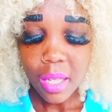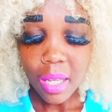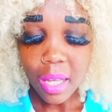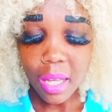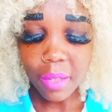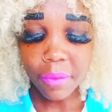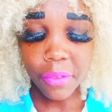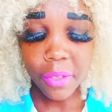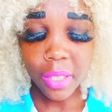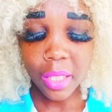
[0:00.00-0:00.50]

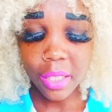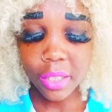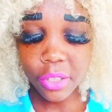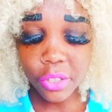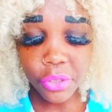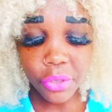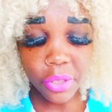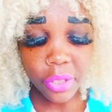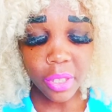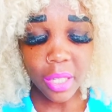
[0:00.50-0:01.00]
I feel like
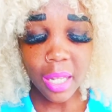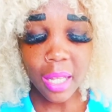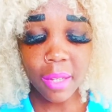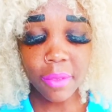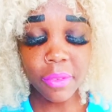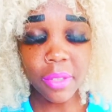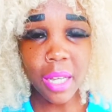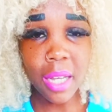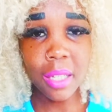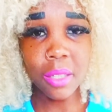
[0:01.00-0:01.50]
you could
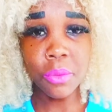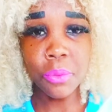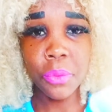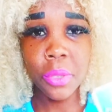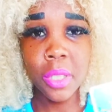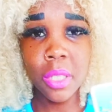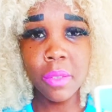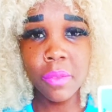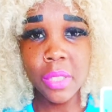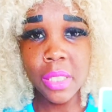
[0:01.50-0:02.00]
have gotten
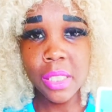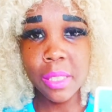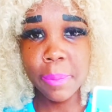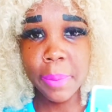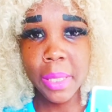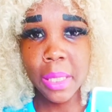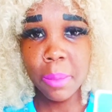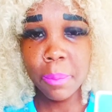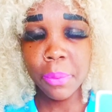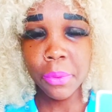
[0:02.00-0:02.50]
rid of these
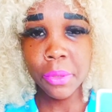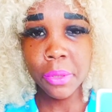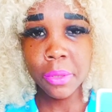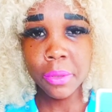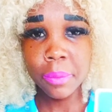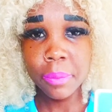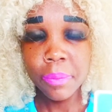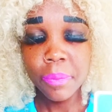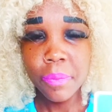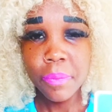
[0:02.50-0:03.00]

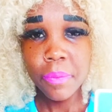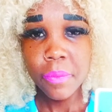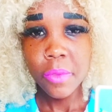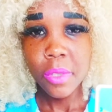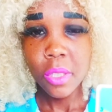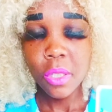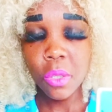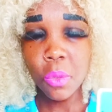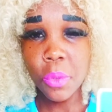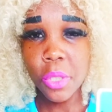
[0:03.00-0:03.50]
people
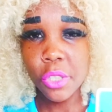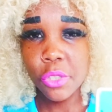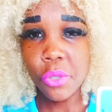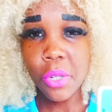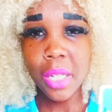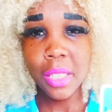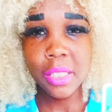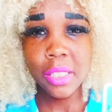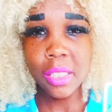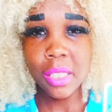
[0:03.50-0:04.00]
who were
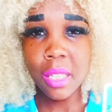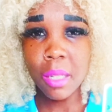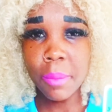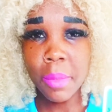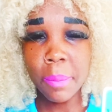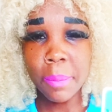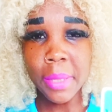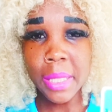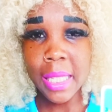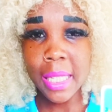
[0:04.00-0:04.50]
trying to come
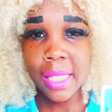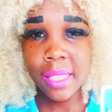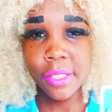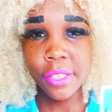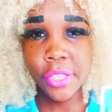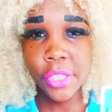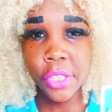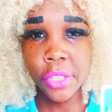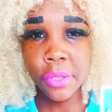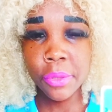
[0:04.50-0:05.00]
up
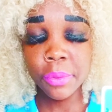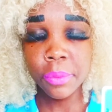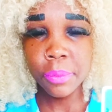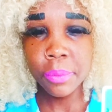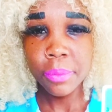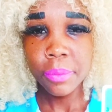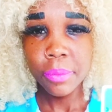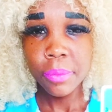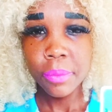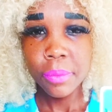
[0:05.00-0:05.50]
against you.
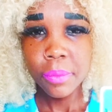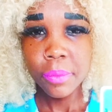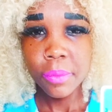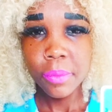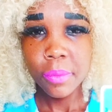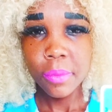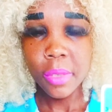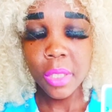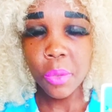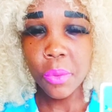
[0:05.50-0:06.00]

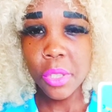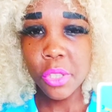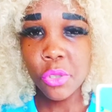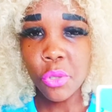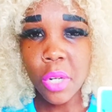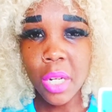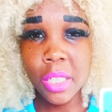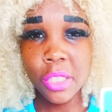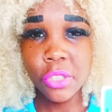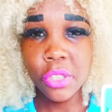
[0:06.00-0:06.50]
They were
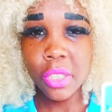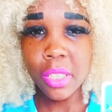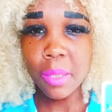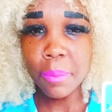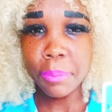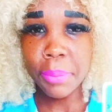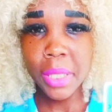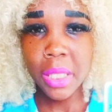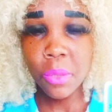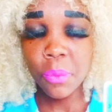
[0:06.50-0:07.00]
trying to
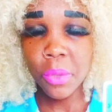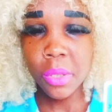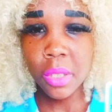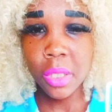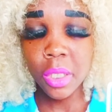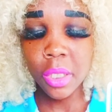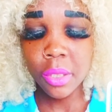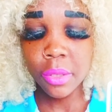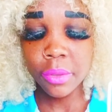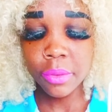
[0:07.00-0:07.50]
compete with
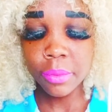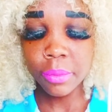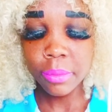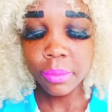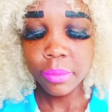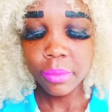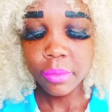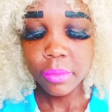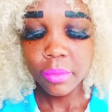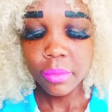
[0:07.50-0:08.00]
you.
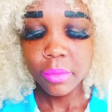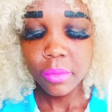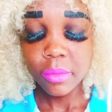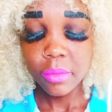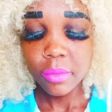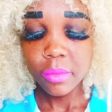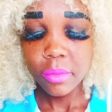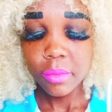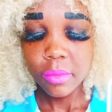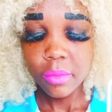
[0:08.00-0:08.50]

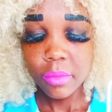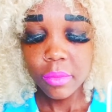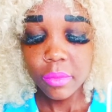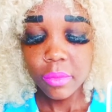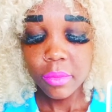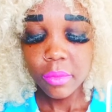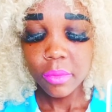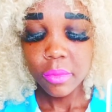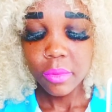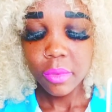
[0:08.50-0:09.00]

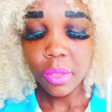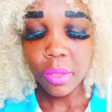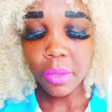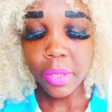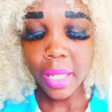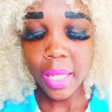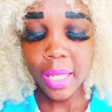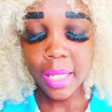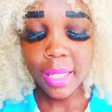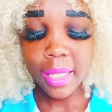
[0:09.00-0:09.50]

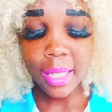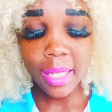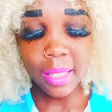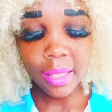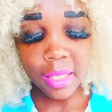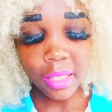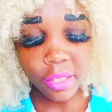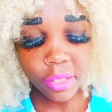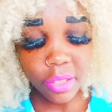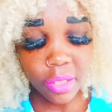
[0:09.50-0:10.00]
Okay, and
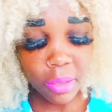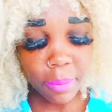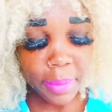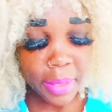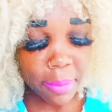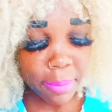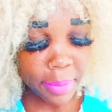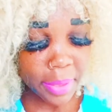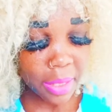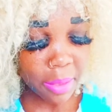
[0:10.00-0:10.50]
this could have
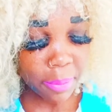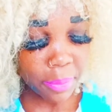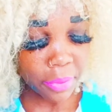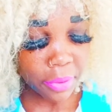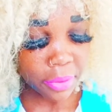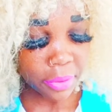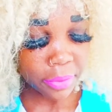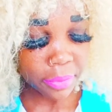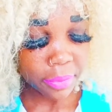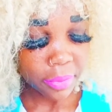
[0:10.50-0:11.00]
been
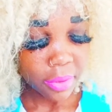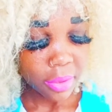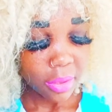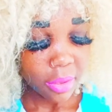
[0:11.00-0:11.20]
people.